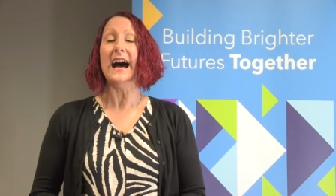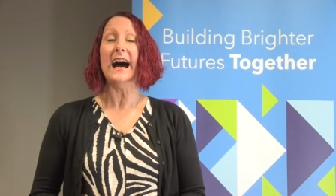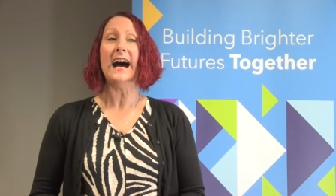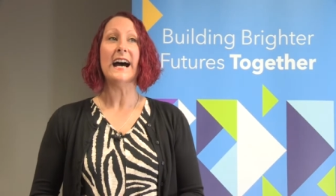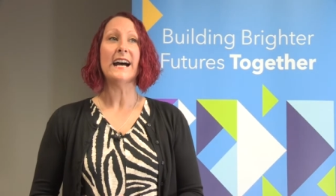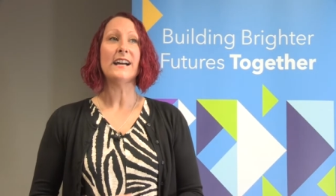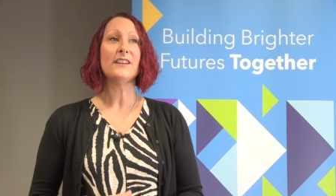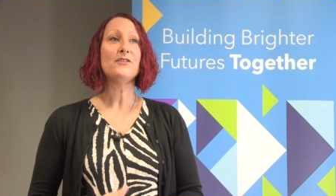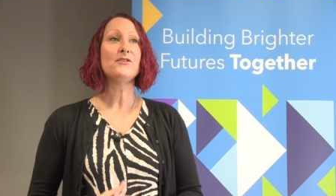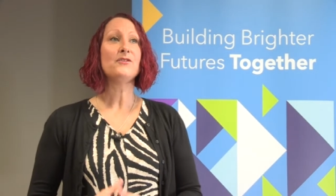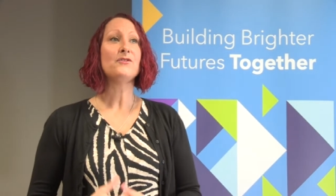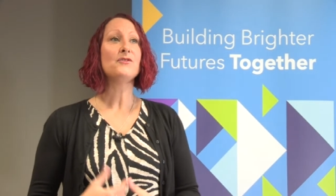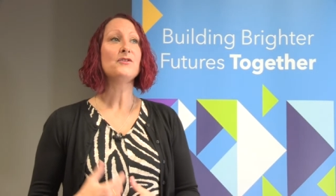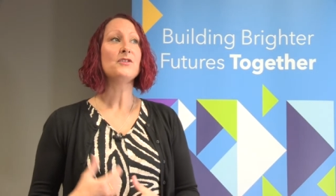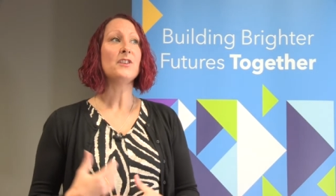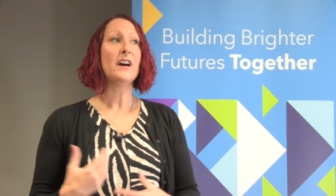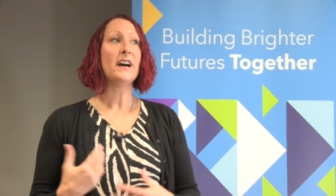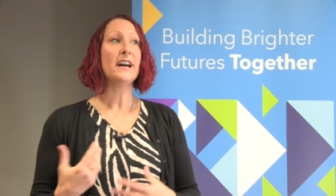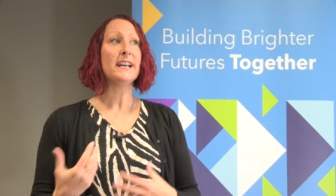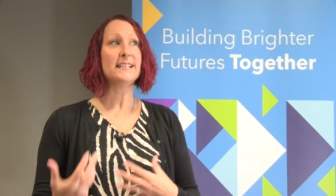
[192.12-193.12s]
And
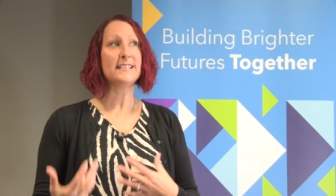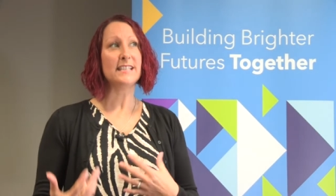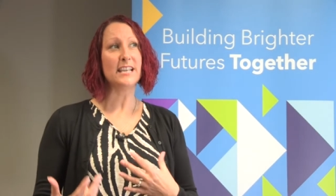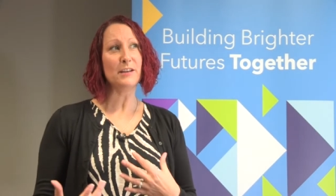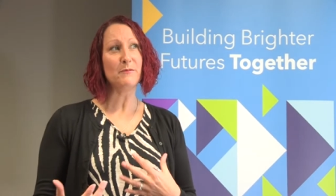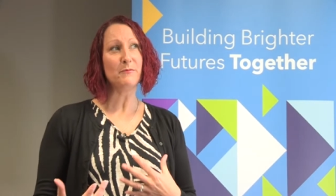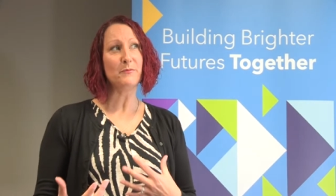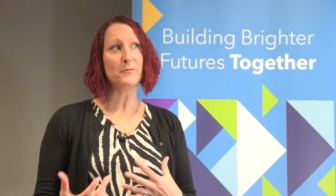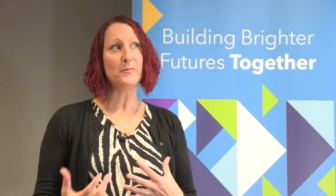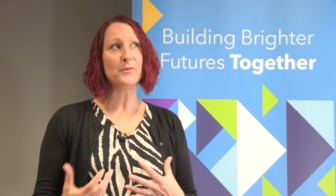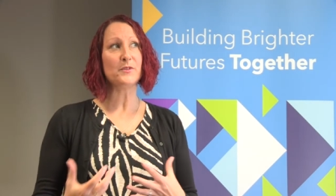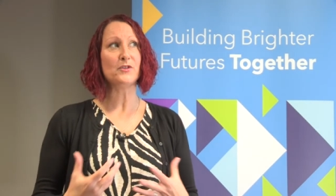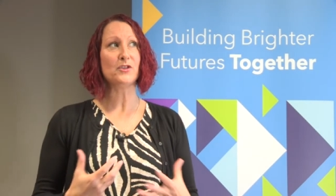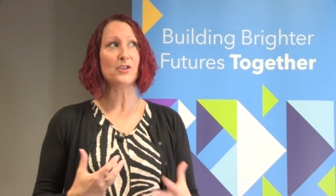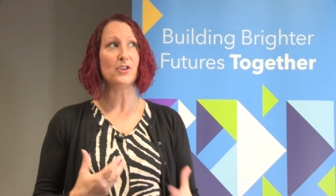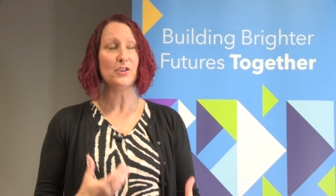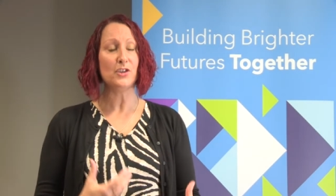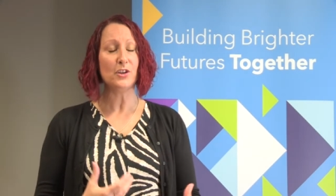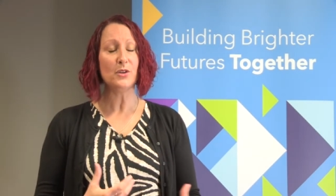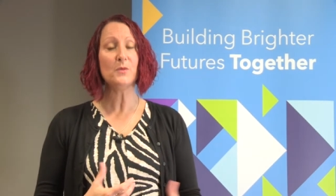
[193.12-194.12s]
a tip
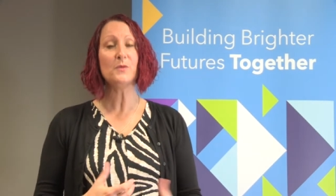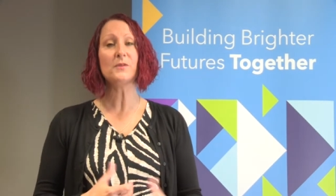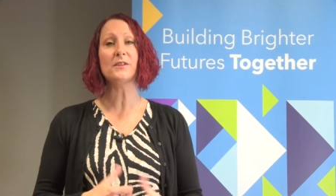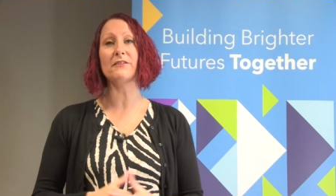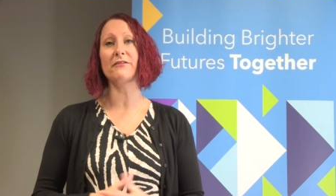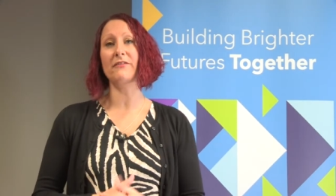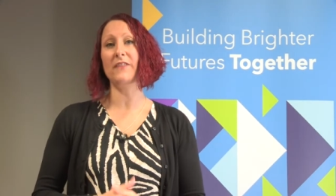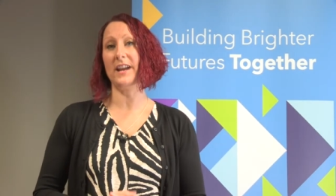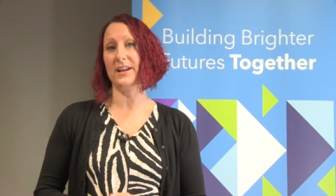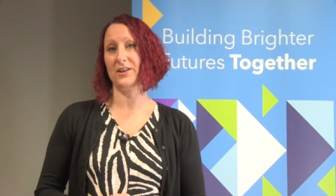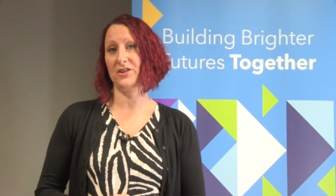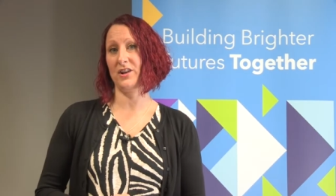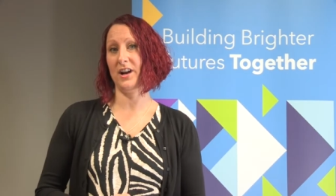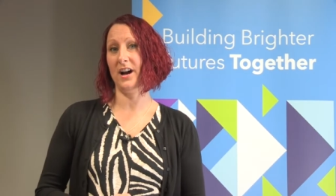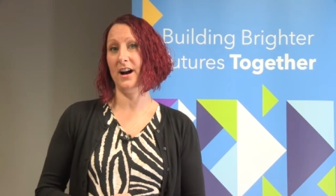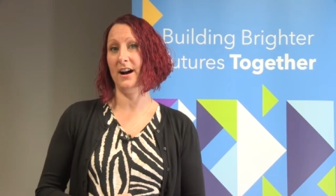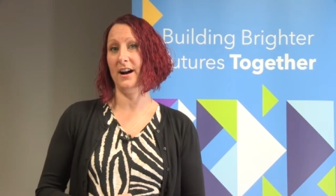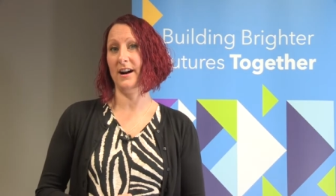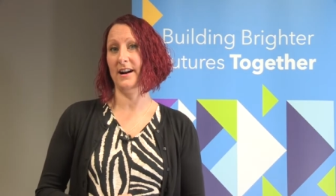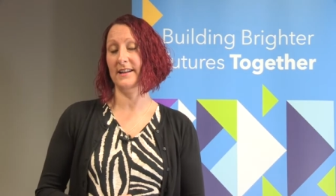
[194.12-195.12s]
to use the
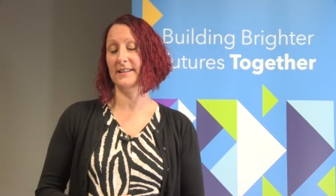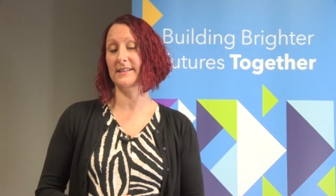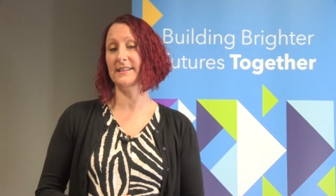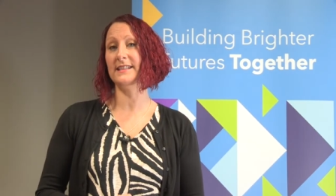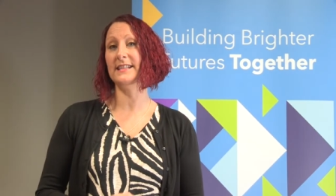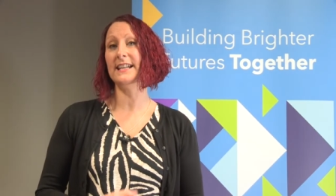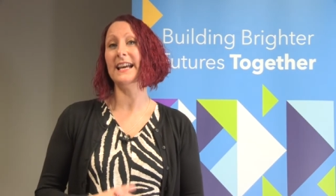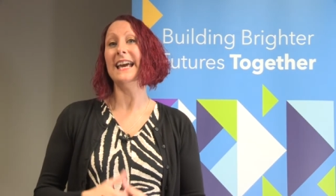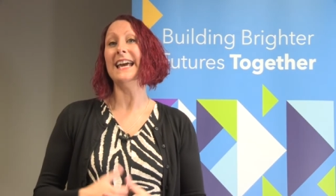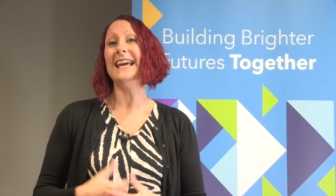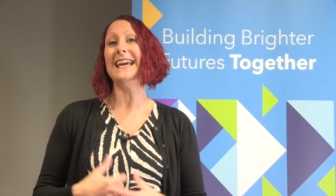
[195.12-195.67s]
flashcards